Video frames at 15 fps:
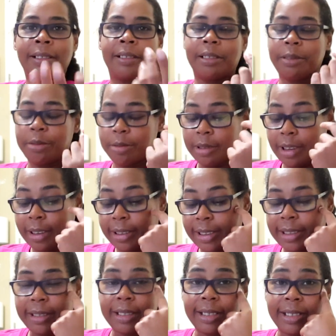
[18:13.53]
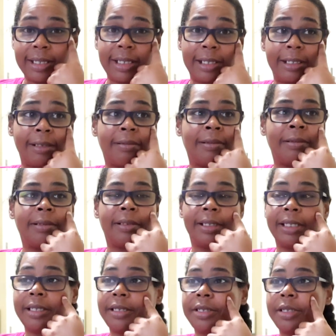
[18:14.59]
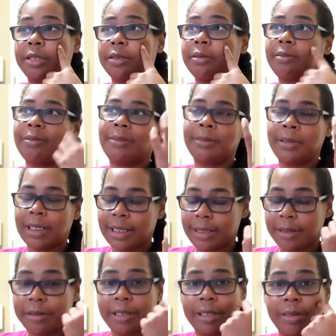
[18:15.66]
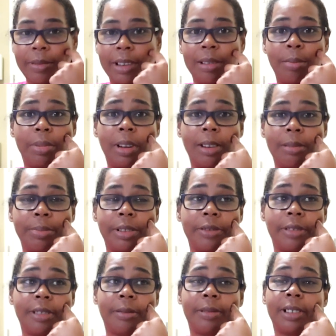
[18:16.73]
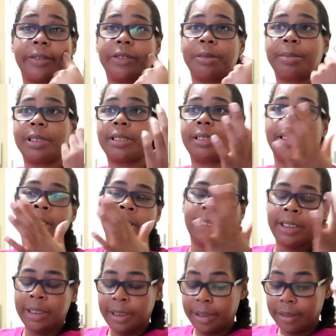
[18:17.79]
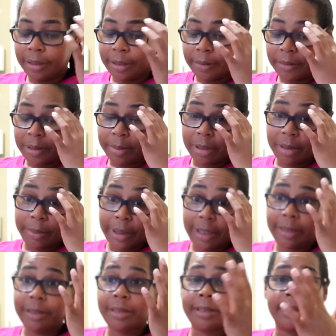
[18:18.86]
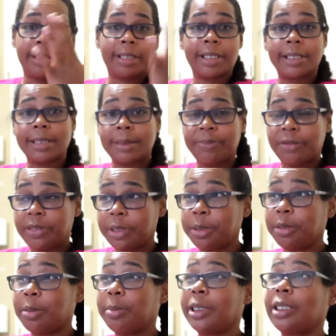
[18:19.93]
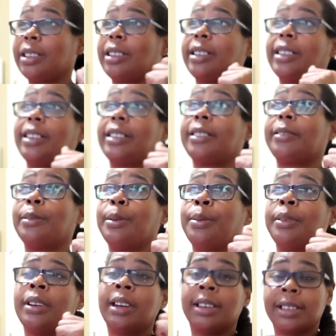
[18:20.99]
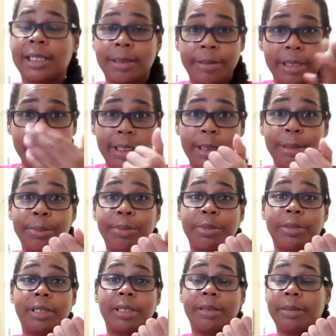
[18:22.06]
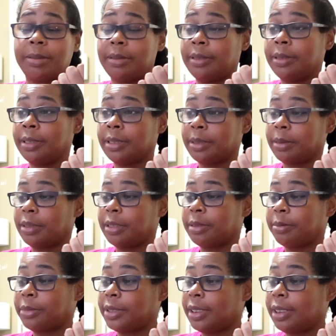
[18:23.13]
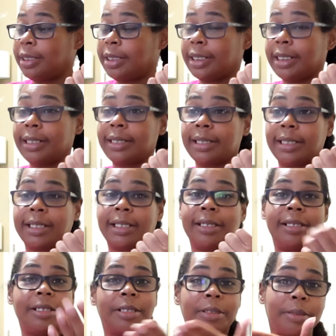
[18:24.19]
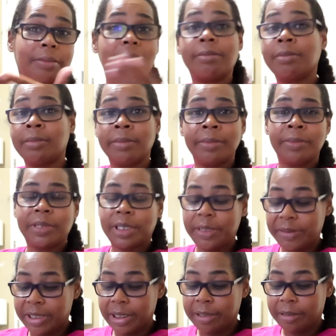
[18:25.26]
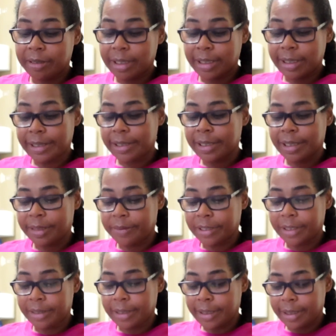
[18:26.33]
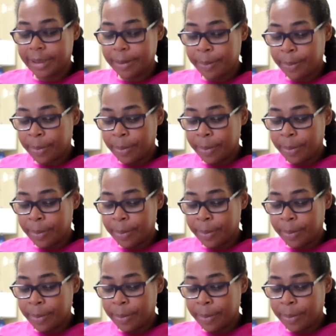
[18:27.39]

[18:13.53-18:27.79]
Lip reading: the little content things that I need to do. I still need to write a blog post or whatever, but you know, it was pretty balanced. Look, I got some food made and spent time with Todd, and you know, you've seen all the things that I've done today.